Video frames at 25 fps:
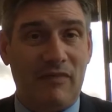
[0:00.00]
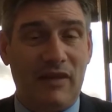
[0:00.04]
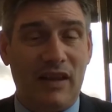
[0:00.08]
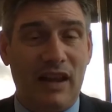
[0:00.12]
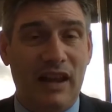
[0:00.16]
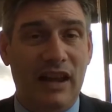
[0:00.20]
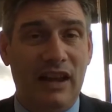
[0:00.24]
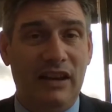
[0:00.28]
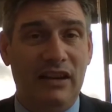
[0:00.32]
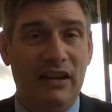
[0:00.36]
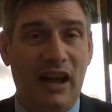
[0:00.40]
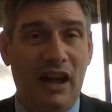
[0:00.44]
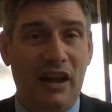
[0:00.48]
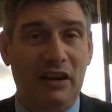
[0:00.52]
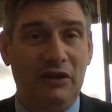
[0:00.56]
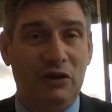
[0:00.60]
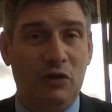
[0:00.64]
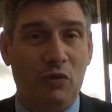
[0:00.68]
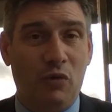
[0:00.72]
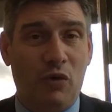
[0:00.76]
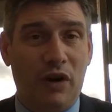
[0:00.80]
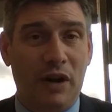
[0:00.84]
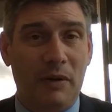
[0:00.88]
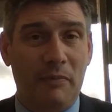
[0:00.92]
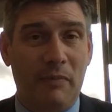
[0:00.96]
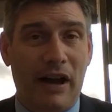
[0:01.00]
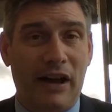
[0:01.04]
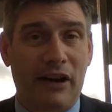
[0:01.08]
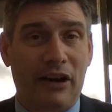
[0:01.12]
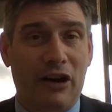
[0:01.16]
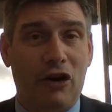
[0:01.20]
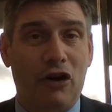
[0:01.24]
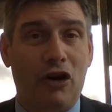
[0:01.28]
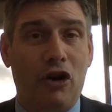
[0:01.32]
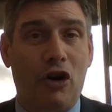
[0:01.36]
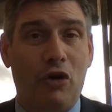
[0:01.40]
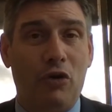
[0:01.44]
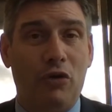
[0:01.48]
and not to worry about
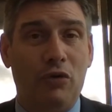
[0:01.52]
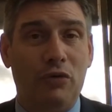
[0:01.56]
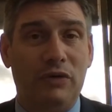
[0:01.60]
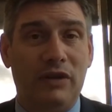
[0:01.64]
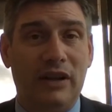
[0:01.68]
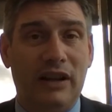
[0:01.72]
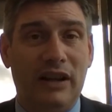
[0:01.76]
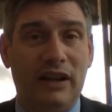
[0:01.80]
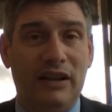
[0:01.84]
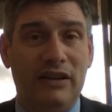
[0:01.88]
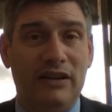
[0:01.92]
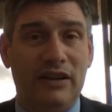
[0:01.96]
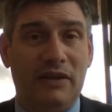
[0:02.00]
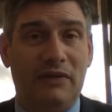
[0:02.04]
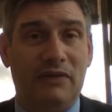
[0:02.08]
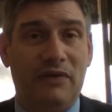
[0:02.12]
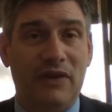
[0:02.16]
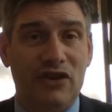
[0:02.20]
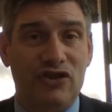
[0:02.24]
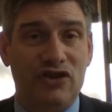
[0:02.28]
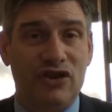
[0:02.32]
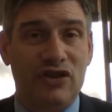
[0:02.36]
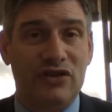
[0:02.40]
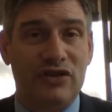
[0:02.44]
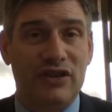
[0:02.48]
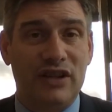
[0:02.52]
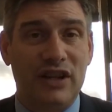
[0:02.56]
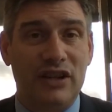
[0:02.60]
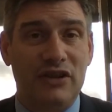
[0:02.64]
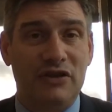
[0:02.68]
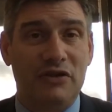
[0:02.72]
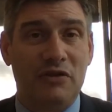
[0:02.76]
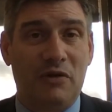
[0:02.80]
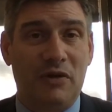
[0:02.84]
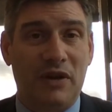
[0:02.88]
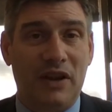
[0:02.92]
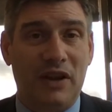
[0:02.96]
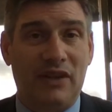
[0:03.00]
our own
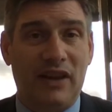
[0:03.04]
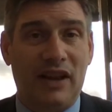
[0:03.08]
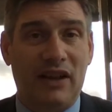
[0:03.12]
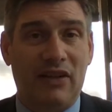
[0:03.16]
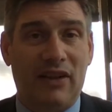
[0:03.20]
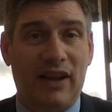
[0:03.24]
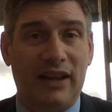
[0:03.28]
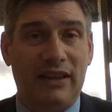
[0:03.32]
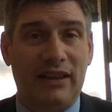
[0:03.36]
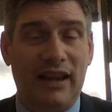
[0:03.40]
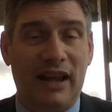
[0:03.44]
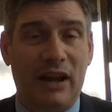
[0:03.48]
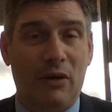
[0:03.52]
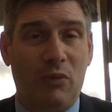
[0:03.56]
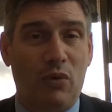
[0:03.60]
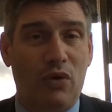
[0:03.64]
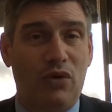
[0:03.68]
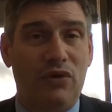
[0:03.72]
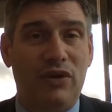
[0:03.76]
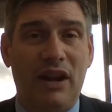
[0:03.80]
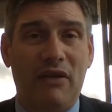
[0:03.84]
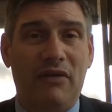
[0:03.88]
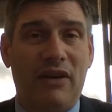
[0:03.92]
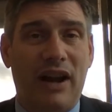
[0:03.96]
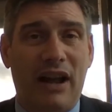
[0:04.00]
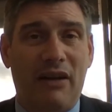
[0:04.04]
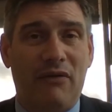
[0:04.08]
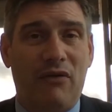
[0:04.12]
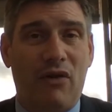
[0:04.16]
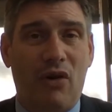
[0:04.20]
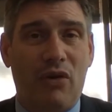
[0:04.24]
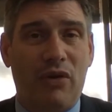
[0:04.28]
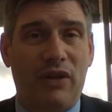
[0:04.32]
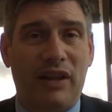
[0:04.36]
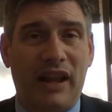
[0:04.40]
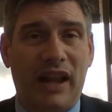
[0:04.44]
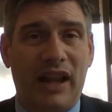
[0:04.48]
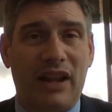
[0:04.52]
deficiencies or anything like that. We'll never have
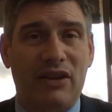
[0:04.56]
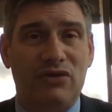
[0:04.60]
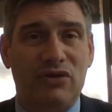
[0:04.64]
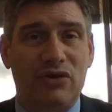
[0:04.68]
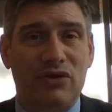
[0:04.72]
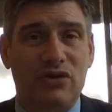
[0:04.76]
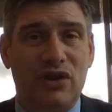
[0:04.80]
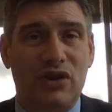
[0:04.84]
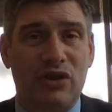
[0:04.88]
all the answers